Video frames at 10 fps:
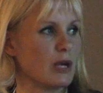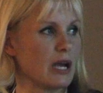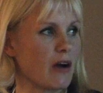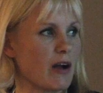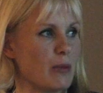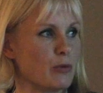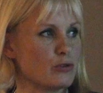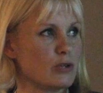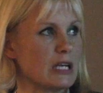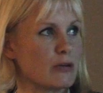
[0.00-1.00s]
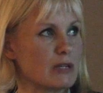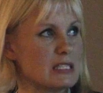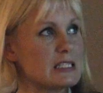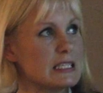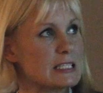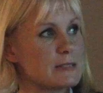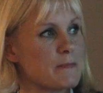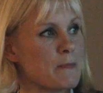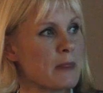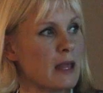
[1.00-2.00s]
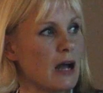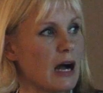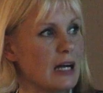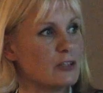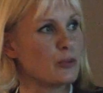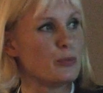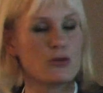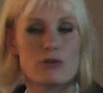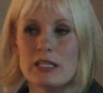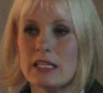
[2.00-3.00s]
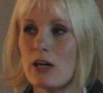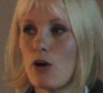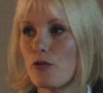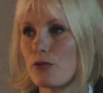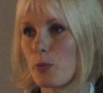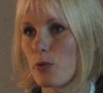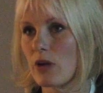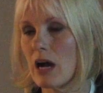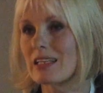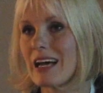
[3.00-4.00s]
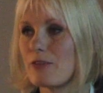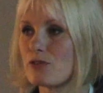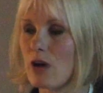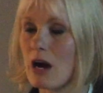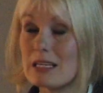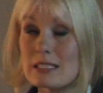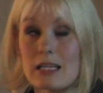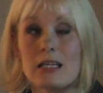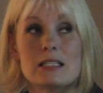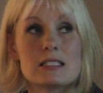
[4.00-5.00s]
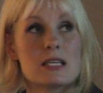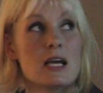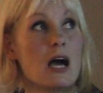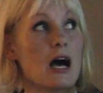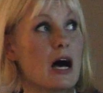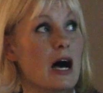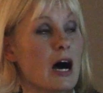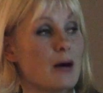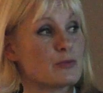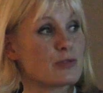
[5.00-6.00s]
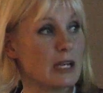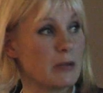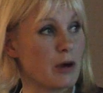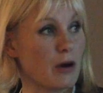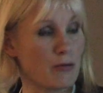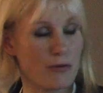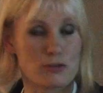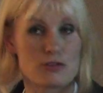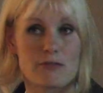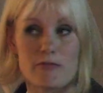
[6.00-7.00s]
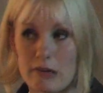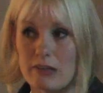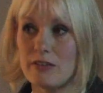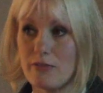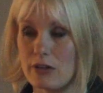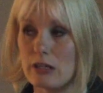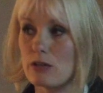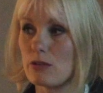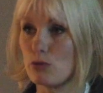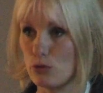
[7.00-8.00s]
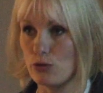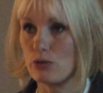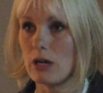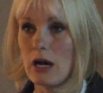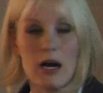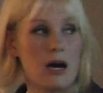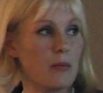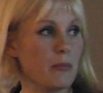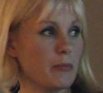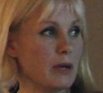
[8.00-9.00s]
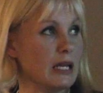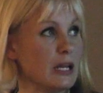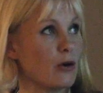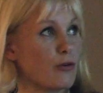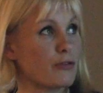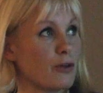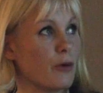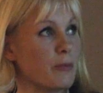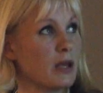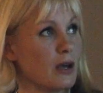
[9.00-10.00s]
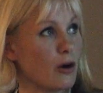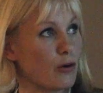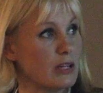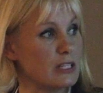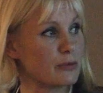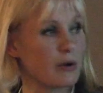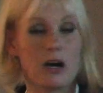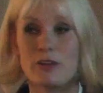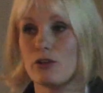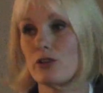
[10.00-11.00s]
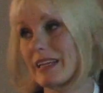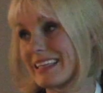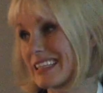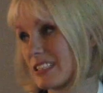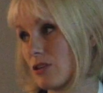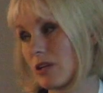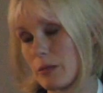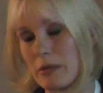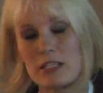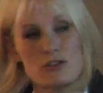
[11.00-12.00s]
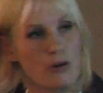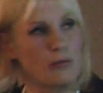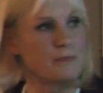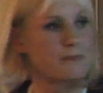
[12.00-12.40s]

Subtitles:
we are able to increase this. And the purity of the product after iCellis upstream was very, very good. Many of these were under the detection limit, so